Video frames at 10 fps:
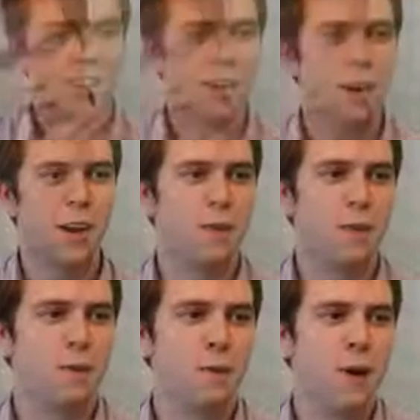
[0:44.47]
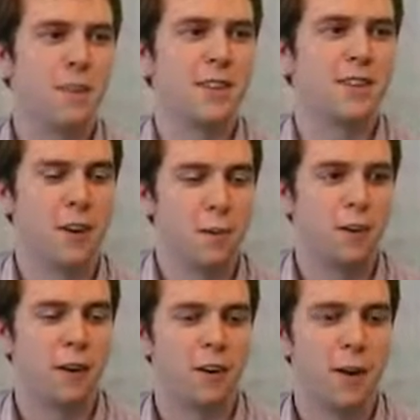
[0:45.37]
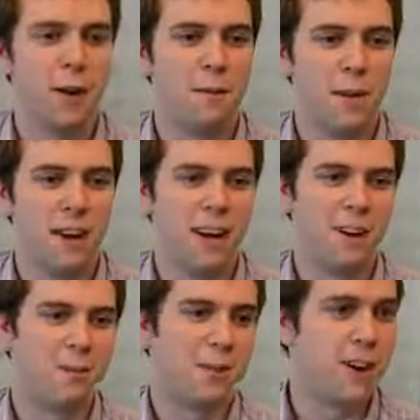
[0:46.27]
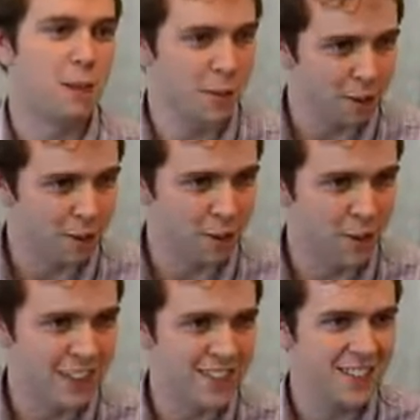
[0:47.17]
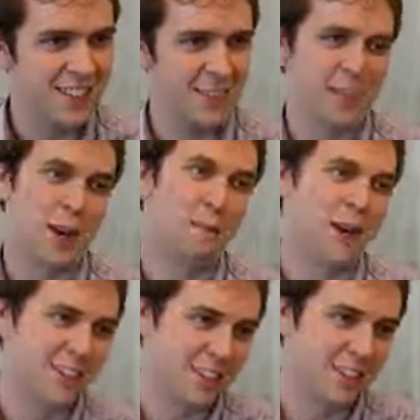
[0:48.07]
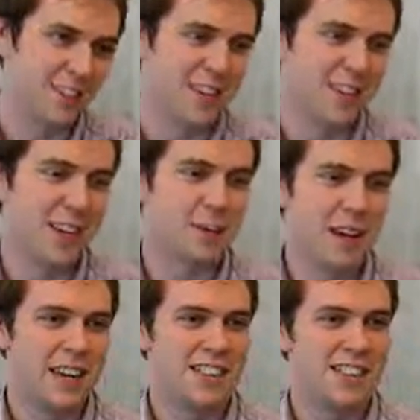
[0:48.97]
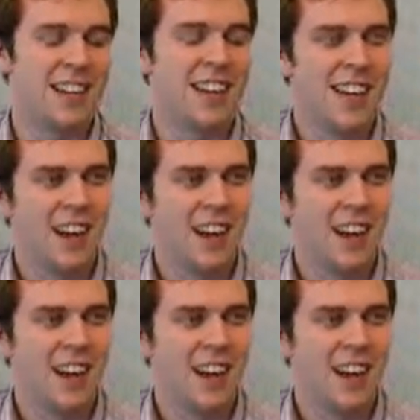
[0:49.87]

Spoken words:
So I enrolled in the BMedSc program for a number of different reasons, in the same way as I chose to study medicine.